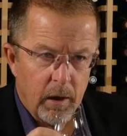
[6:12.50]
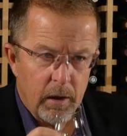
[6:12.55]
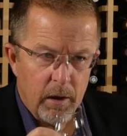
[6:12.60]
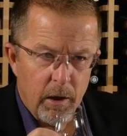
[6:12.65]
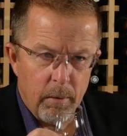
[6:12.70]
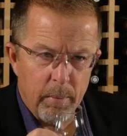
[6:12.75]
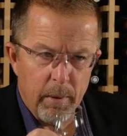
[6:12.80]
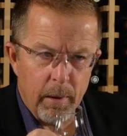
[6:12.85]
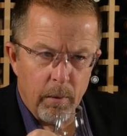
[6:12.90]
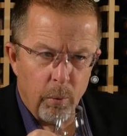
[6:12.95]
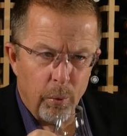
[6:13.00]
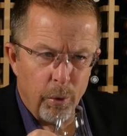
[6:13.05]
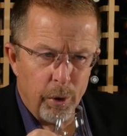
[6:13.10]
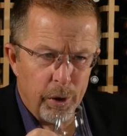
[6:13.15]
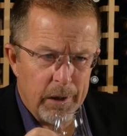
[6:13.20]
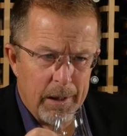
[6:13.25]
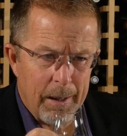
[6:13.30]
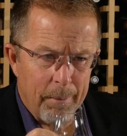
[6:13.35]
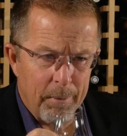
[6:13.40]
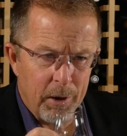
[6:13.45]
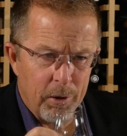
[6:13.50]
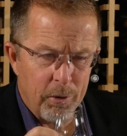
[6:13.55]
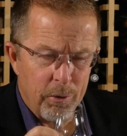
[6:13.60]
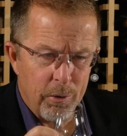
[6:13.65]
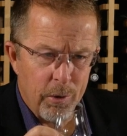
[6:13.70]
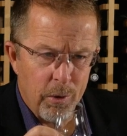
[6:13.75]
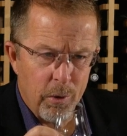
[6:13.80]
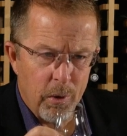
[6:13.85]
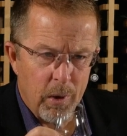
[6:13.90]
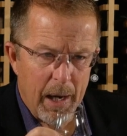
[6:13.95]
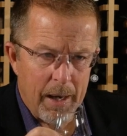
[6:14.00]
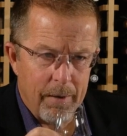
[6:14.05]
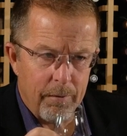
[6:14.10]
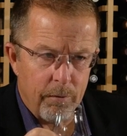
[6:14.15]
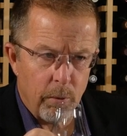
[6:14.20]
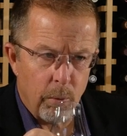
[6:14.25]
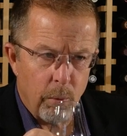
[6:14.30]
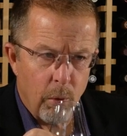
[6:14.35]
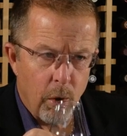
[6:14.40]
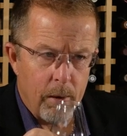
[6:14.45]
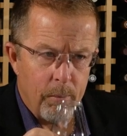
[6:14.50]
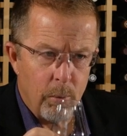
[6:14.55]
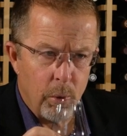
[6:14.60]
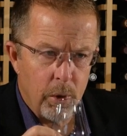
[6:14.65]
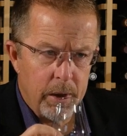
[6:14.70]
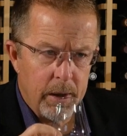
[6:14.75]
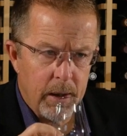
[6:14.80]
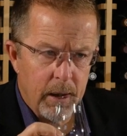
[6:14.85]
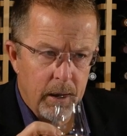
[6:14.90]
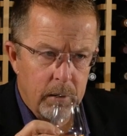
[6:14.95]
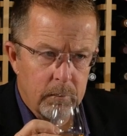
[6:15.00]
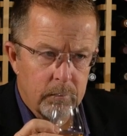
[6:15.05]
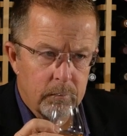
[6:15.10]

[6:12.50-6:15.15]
little bit of wood coming through, kind of a warm wood.